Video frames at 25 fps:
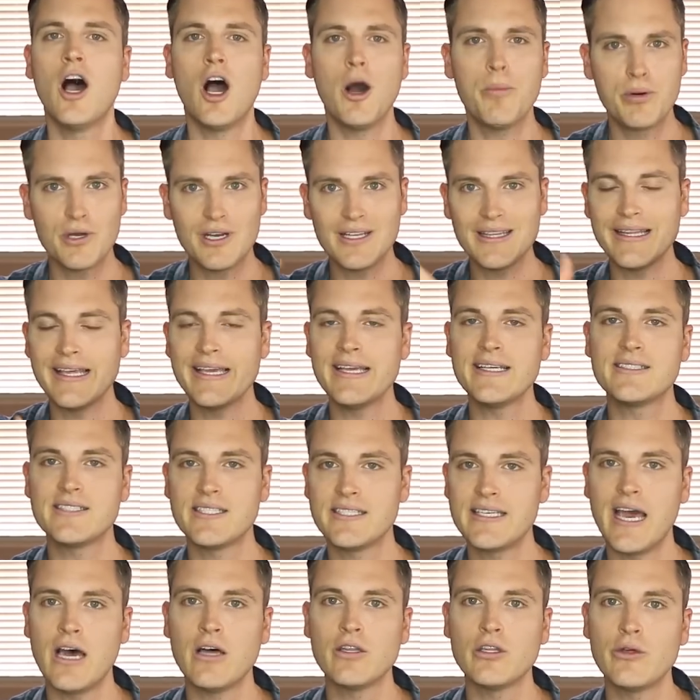I'll put a link
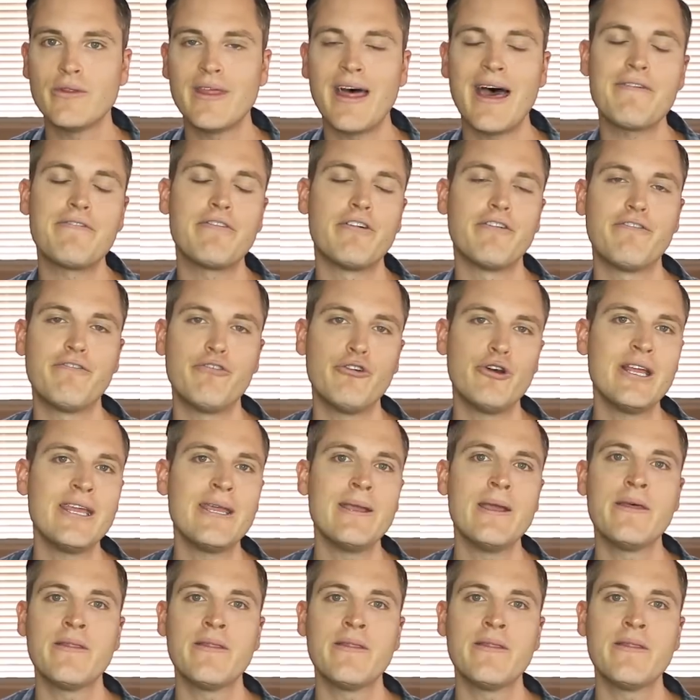to download that for free